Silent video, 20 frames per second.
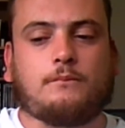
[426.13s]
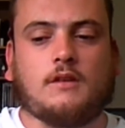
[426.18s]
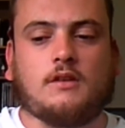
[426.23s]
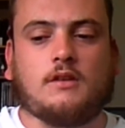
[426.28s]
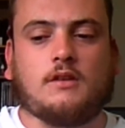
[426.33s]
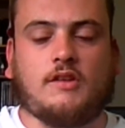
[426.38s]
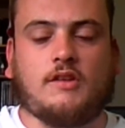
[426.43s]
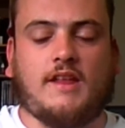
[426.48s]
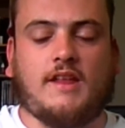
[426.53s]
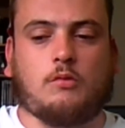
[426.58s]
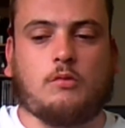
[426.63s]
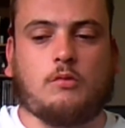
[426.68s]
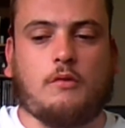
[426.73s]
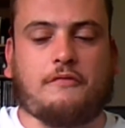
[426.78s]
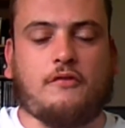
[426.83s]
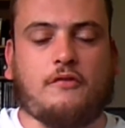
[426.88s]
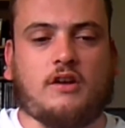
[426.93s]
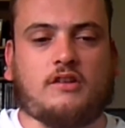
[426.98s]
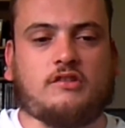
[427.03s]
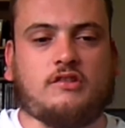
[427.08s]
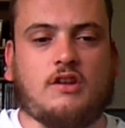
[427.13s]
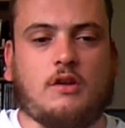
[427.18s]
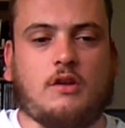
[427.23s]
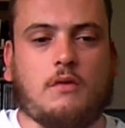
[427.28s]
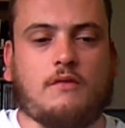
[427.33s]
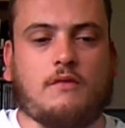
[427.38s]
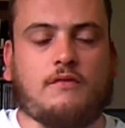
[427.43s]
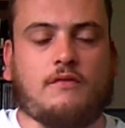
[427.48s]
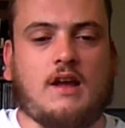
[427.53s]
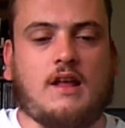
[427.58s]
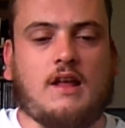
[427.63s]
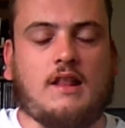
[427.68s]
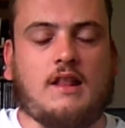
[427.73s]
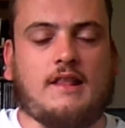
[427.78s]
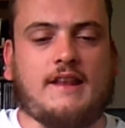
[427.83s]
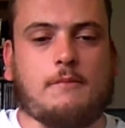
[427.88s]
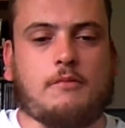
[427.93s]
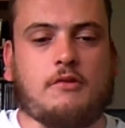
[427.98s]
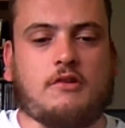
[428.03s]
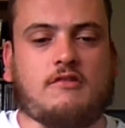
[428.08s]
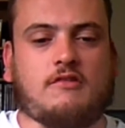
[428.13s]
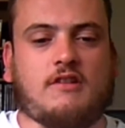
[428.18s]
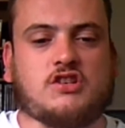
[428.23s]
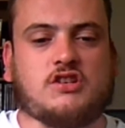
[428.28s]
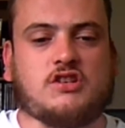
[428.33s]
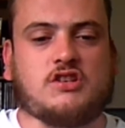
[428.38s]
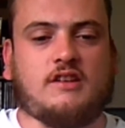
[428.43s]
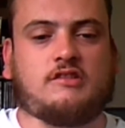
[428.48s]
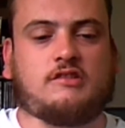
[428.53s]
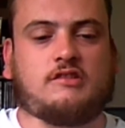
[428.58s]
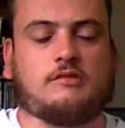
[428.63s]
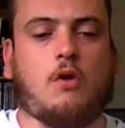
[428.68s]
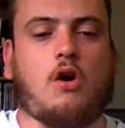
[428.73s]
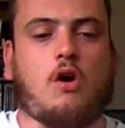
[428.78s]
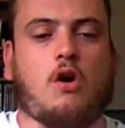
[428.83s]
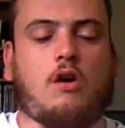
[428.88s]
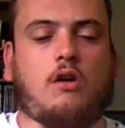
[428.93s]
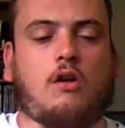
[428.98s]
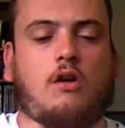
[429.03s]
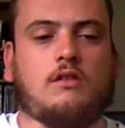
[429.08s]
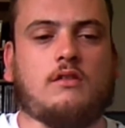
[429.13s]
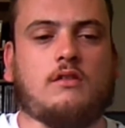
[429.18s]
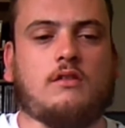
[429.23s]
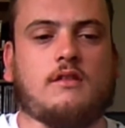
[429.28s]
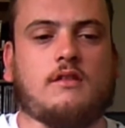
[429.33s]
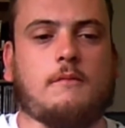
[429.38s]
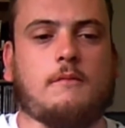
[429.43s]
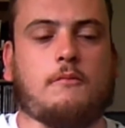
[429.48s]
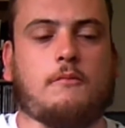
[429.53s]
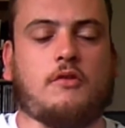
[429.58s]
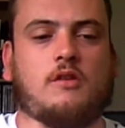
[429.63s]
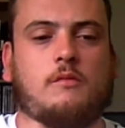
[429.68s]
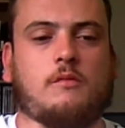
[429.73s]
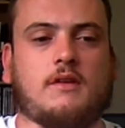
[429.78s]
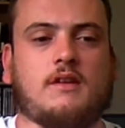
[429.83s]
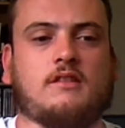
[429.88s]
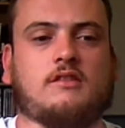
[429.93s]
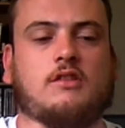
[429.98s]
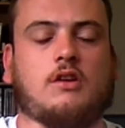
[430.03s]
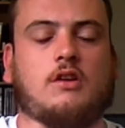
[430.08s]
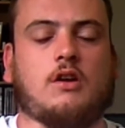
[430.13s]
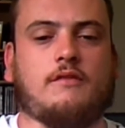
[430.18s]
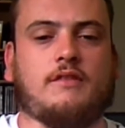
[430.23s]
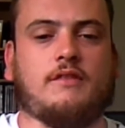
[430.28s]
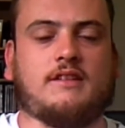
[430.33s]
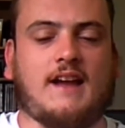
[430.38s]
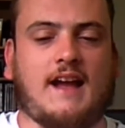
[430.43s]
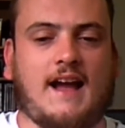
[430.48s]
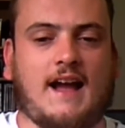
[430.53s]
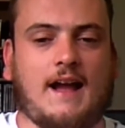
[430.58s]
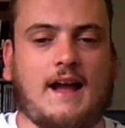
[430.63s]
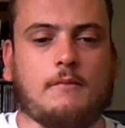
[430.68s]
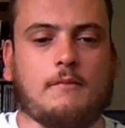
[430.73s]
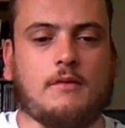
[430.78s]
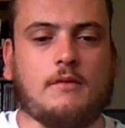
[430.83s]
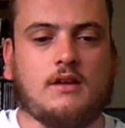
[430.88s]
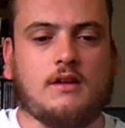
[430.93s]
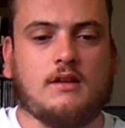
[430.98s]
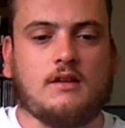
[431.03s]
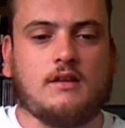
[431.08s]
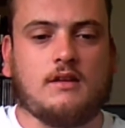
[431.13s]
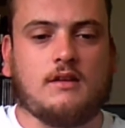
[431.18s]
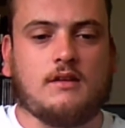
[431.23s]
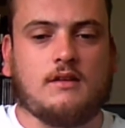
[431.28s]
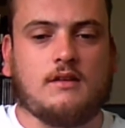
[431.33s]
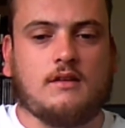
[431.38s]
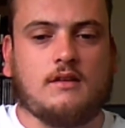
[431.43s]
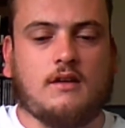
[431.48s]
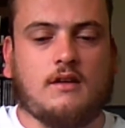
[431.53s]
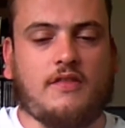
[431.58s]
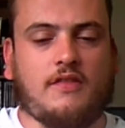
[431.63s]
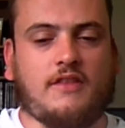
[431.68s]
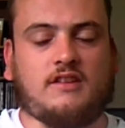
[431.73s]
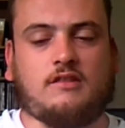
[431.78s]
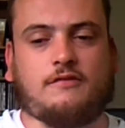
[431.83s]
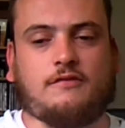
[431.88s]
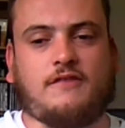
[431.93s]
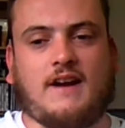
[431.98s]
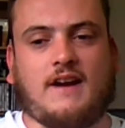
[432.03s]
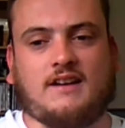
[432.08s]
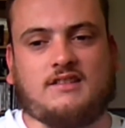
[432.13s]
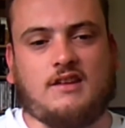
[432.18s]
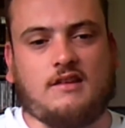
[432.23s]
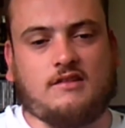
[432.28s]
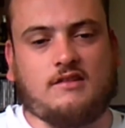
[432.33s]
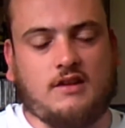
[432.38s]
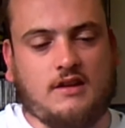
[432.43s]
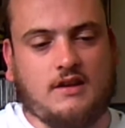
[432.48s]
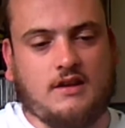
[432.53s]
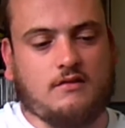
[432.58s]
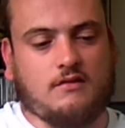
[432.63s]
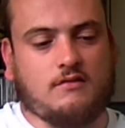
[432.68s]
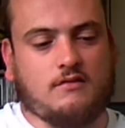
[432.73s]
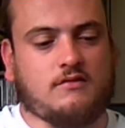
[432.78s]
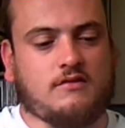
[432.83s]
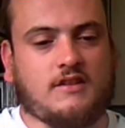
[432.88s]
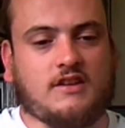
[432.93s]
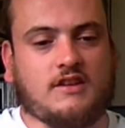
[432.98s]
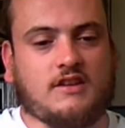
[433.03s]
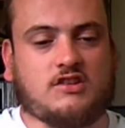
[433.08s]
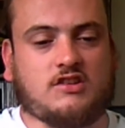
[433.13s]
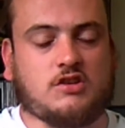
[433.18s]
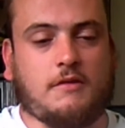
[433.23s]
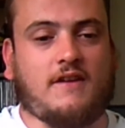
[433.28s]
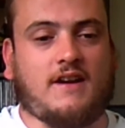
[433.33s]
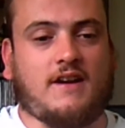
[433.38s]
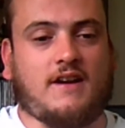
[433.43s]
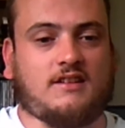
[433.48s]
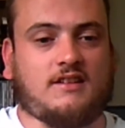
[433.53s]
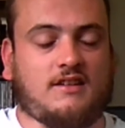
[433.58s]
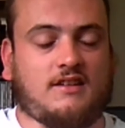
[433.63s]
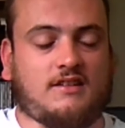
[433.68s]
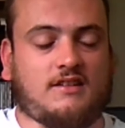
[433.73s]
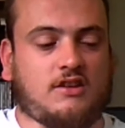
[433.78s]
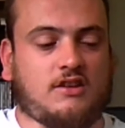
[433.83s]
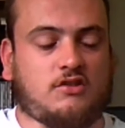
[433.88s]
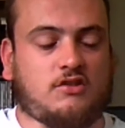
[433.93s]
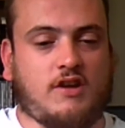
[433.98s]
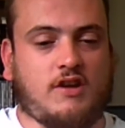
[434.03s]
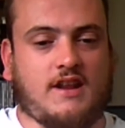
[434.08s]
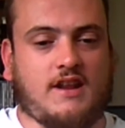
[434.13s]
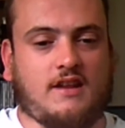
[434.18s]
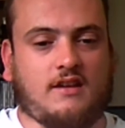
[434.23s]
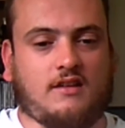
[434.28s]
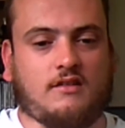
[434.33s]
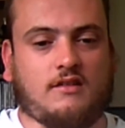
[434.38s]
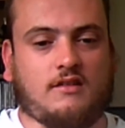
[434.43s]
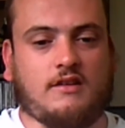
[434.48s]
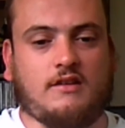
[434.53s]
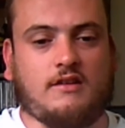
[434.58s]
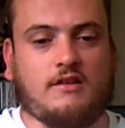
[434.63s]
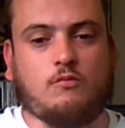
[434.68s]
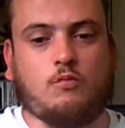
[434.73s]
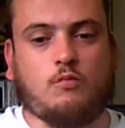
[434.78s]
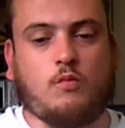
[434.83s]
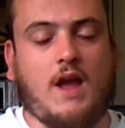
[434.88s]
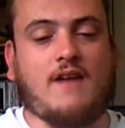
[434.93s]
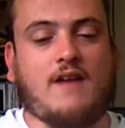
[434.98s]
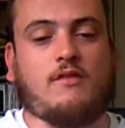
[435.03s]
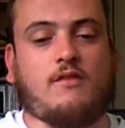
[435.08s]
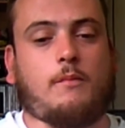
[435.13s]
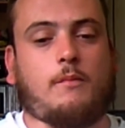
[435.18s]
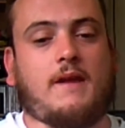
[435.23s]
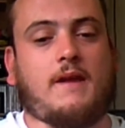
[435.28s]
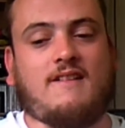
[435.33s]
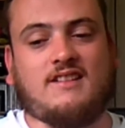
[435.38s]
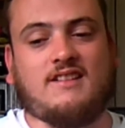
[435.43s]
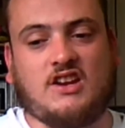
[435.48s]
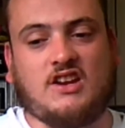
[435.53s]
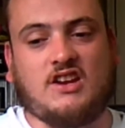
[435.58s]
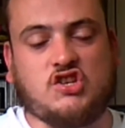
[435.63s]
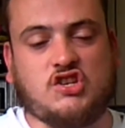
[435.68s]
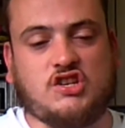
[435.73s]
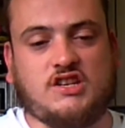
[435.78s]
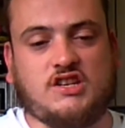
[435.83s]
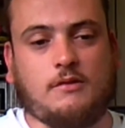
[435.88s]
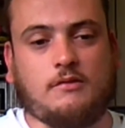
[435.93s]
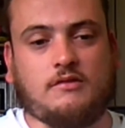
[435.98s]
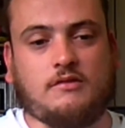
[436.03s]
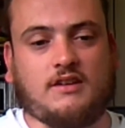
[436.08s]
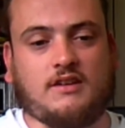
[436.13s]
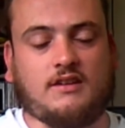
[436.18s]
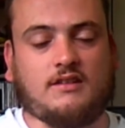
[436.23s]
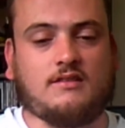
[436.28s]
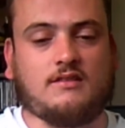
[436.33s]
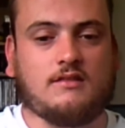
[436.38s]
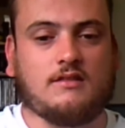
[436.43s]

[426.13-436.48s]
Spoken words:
So that's what we're focusing on with linear progression: is small improvements over time, and this should be factored into your training and whatever periodization you're using.